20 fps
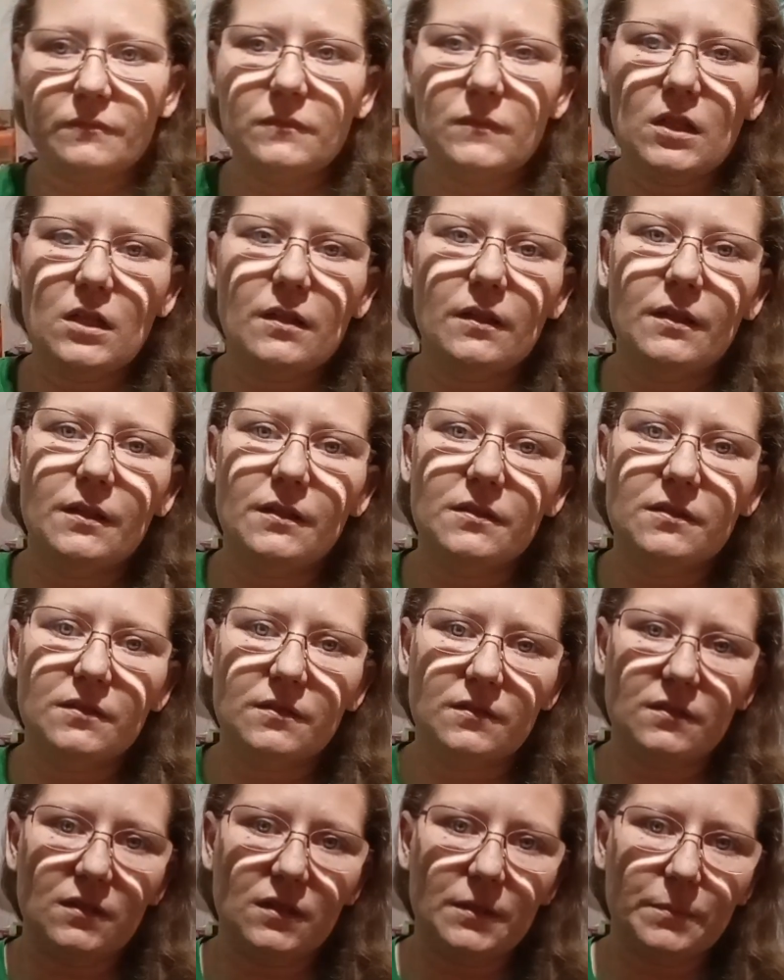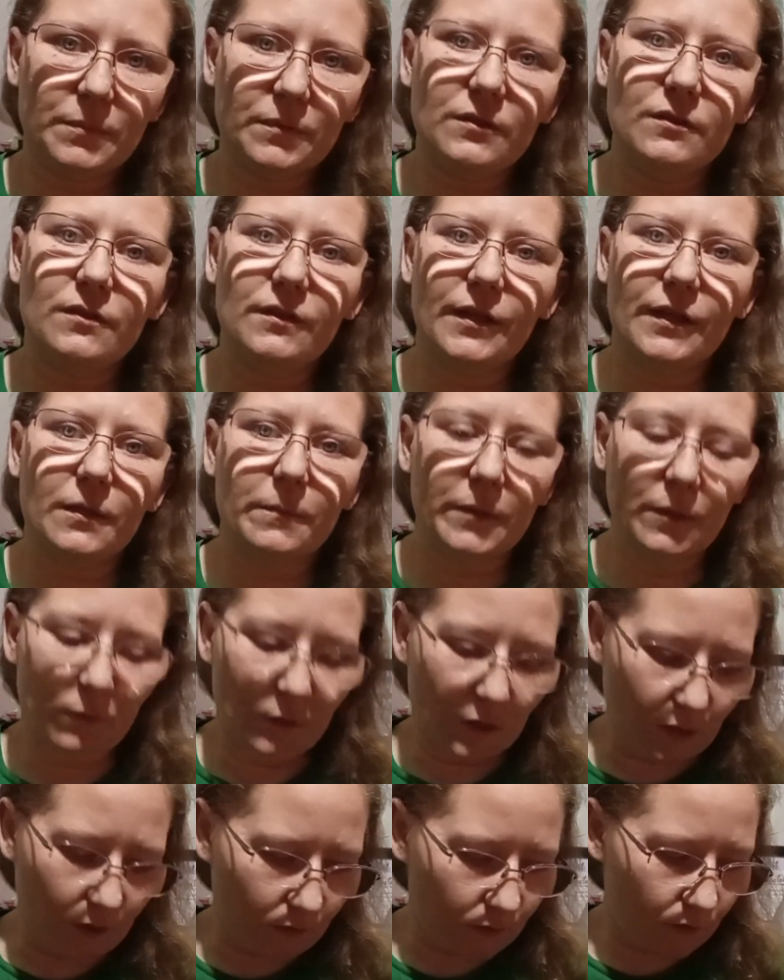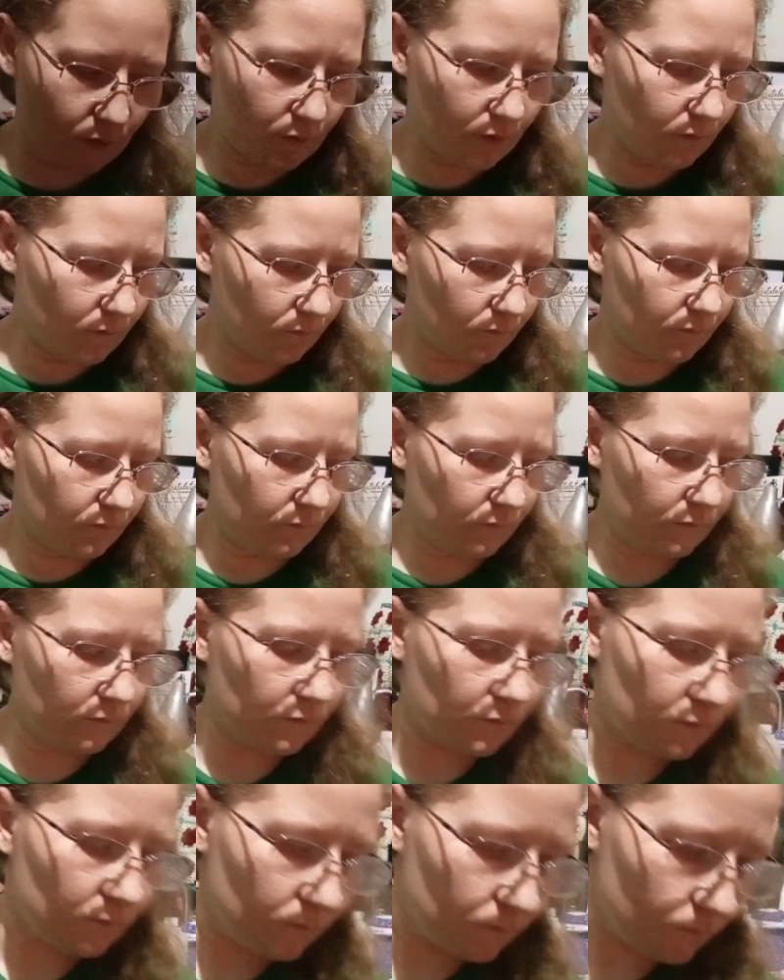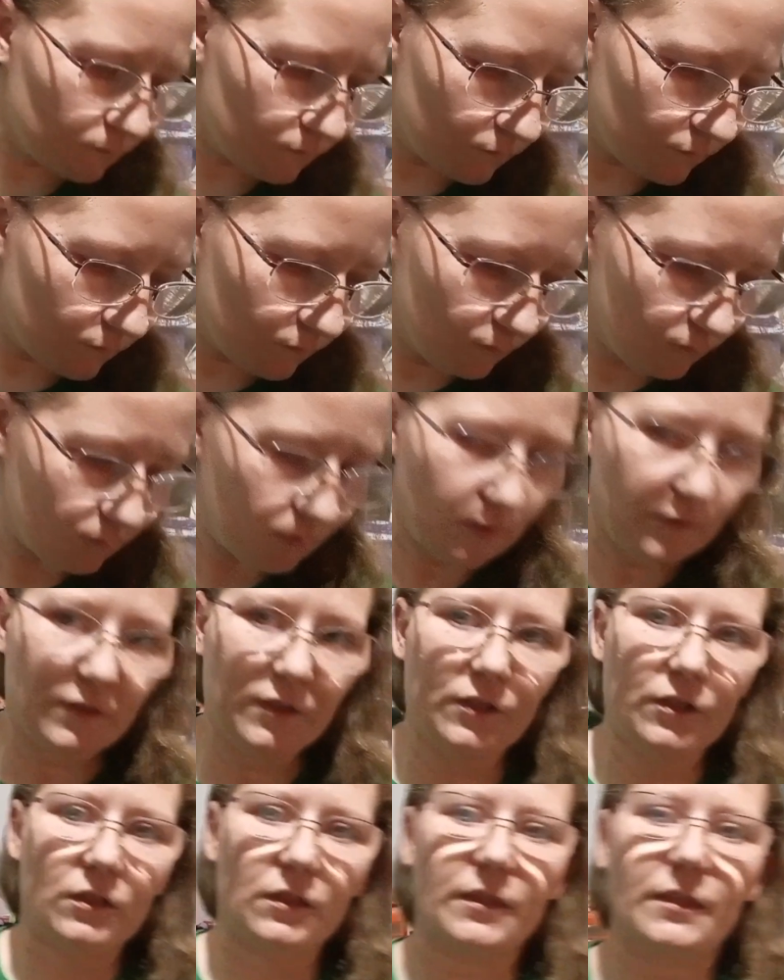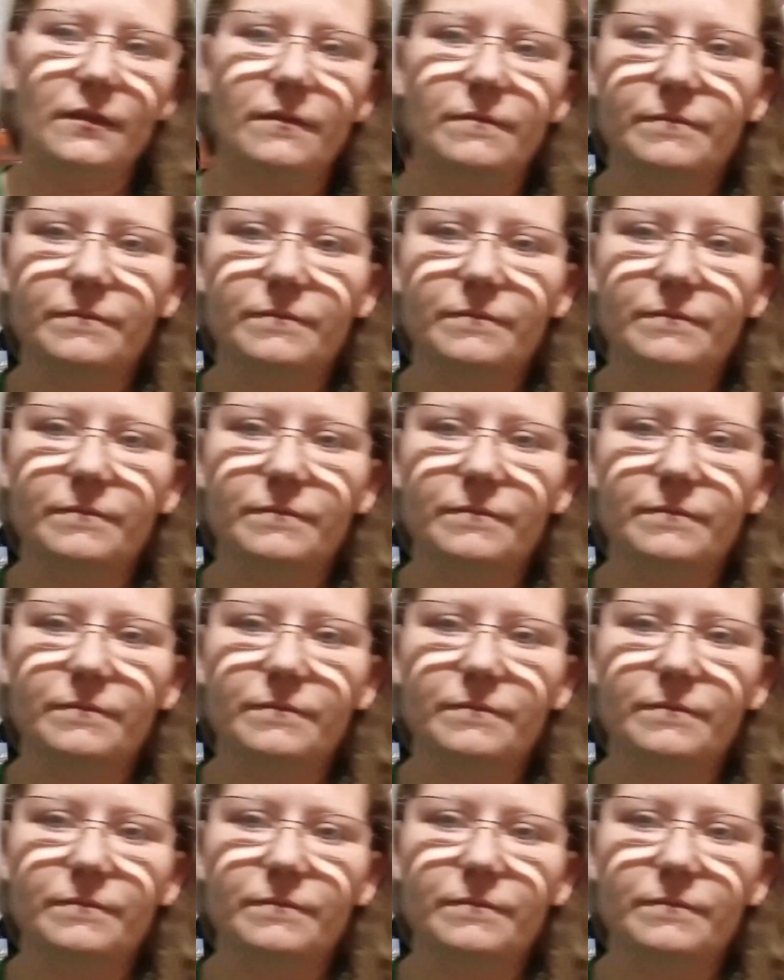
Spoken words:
because slippers need to be washed eventually.